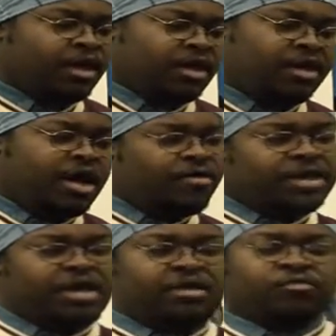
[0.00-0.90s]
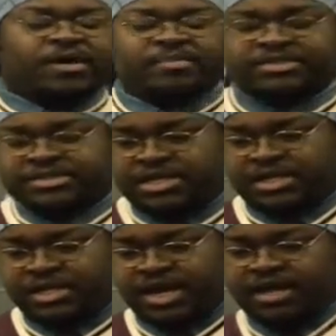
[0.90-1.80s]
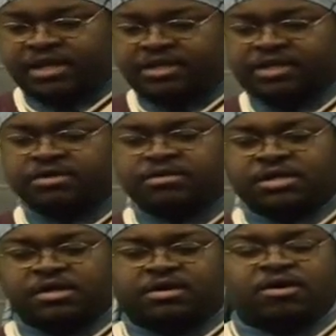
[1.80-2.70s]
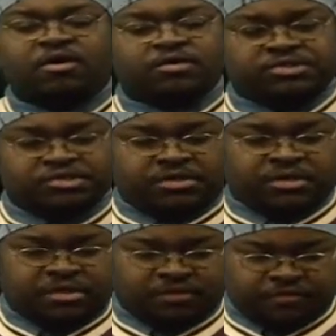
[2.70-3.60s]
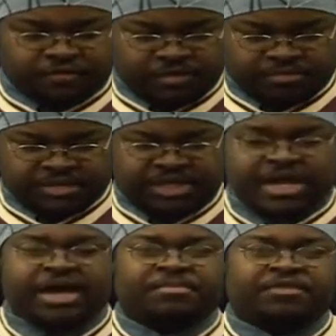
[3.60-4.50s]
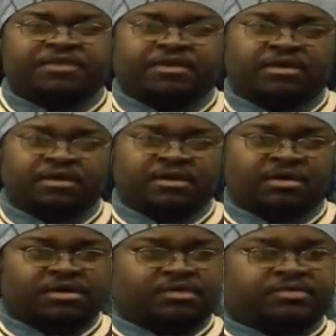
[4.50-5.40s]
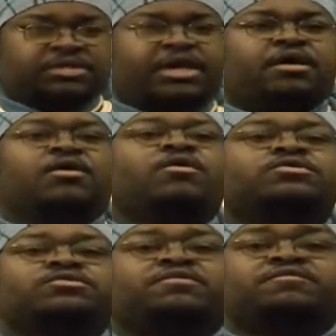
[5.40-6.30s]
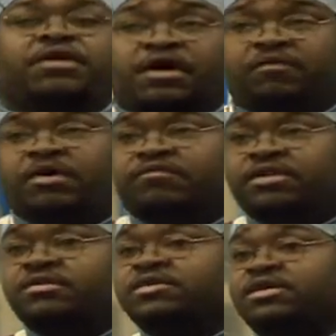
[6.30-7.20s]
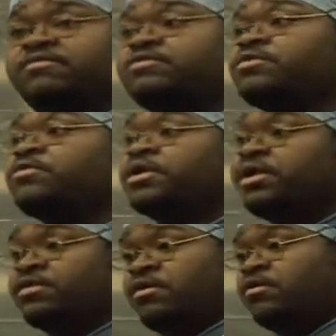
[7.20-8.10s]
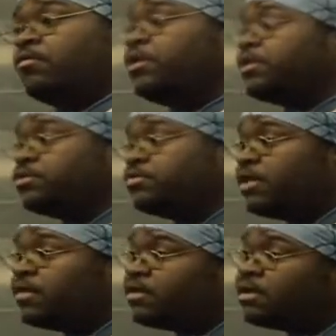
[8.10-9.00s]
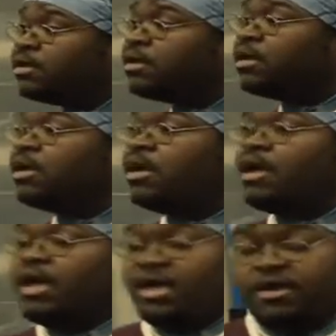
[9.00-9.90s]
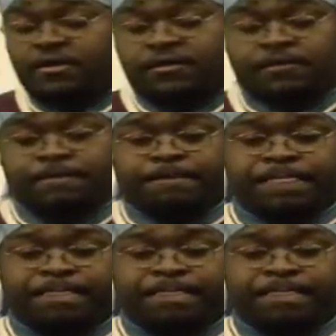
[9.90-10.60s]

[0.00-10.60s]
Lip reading: and how it kind of represented like literally a culture of complete apathy. It was like a culture of literally of doing nothing or wanting to do nothing. Mm-hmm. And